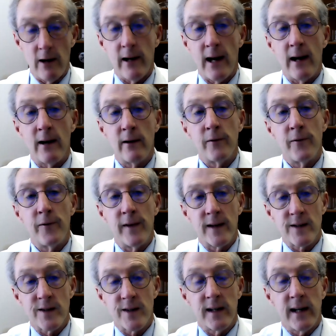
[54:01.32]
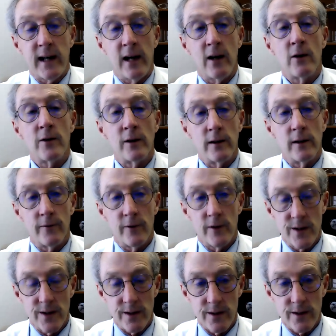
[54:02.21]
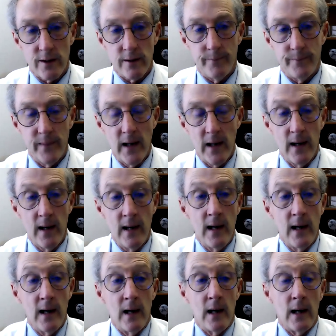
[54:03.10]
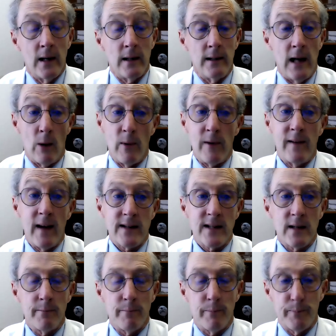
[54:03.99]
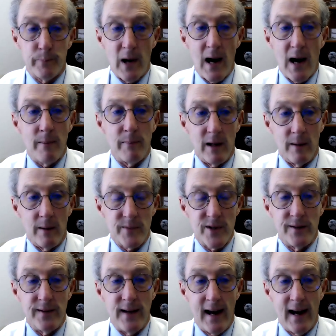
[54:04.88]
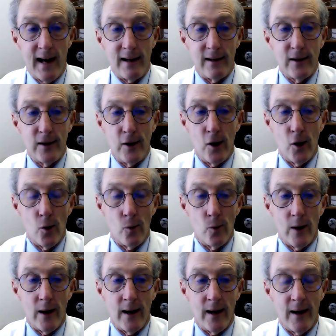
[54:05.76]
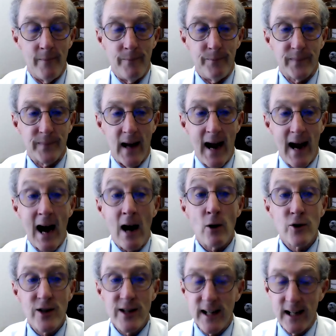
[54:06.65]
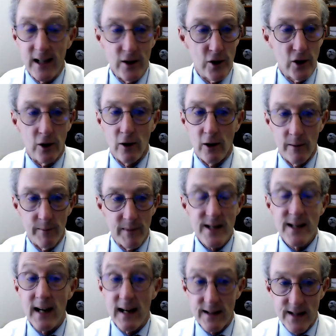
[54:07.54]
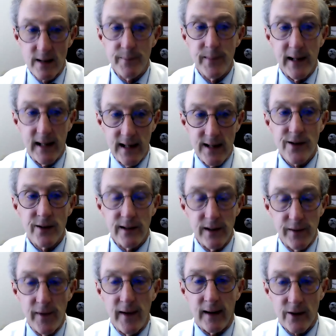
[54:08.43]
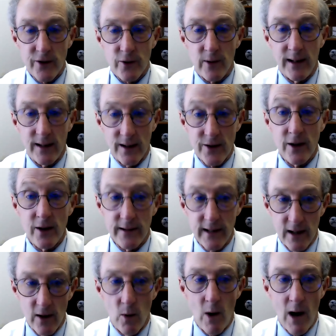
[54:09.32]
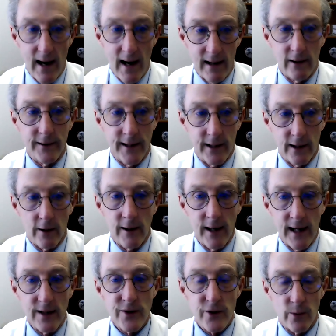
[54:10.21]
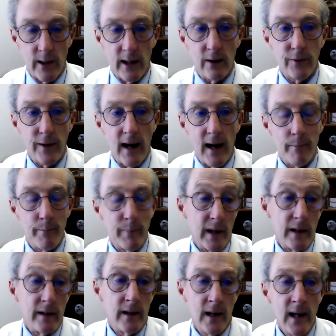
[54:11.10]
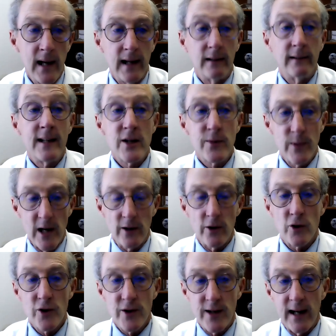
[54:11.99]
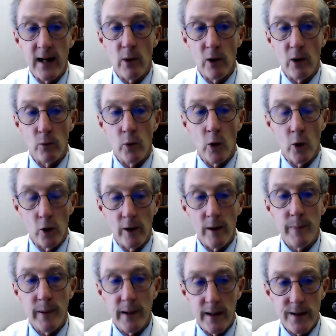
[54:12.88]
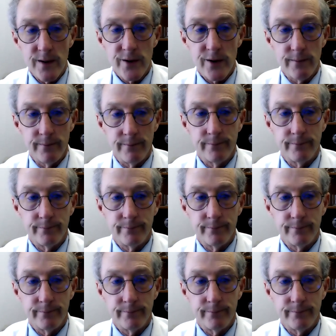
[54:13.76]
out how to fix the care delivery system. Now we've got some problems in that you know um, housing in Durham is not something easily fixed, right? That's going to take a while to get our hands around that, but at least we understand what role it plays.